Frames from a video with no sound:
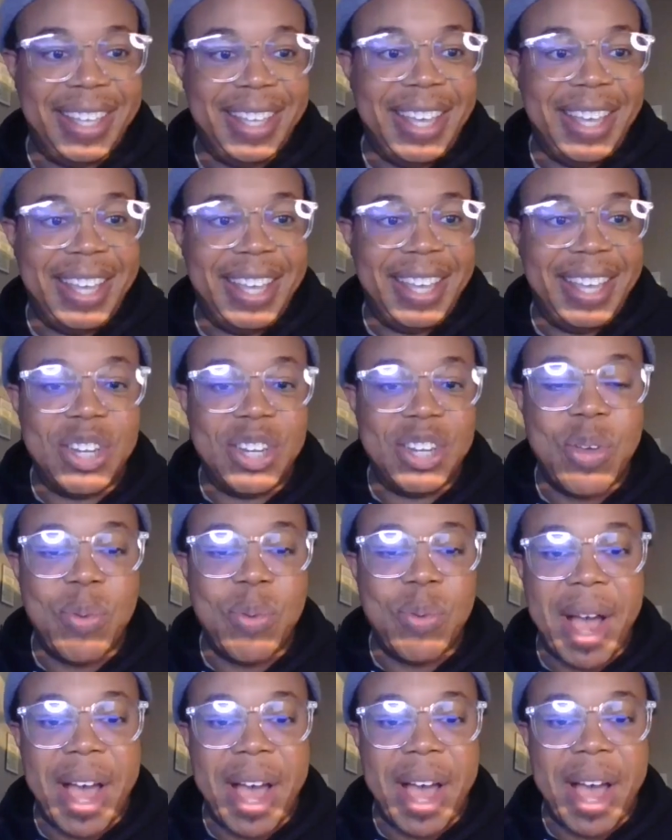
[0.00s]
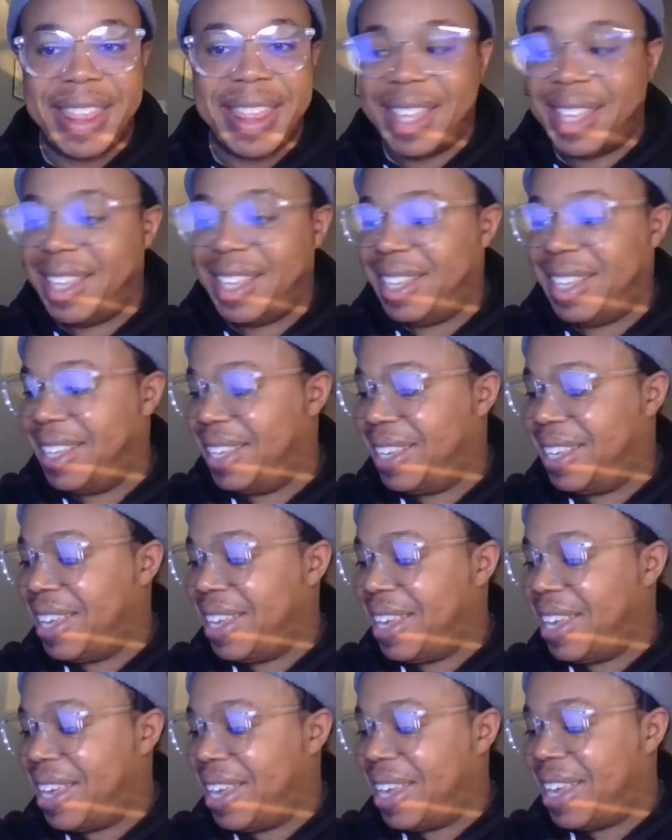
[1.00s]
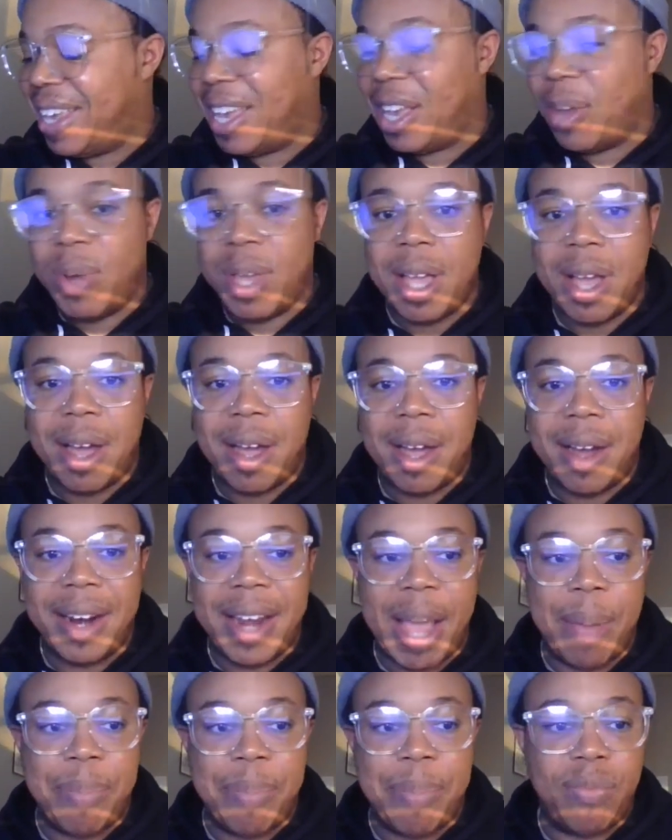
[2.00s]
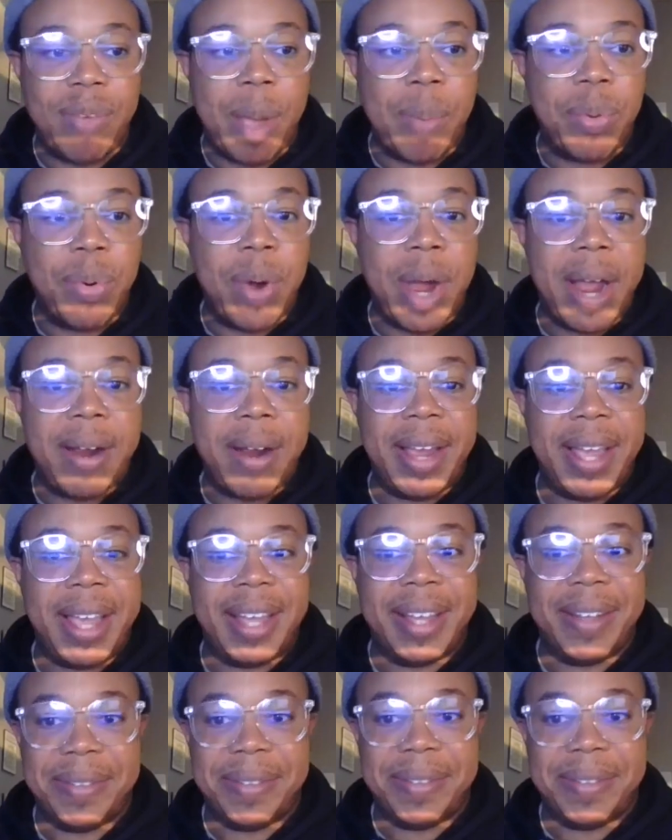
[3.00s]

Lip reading: It's a new month. Here we are, happy February.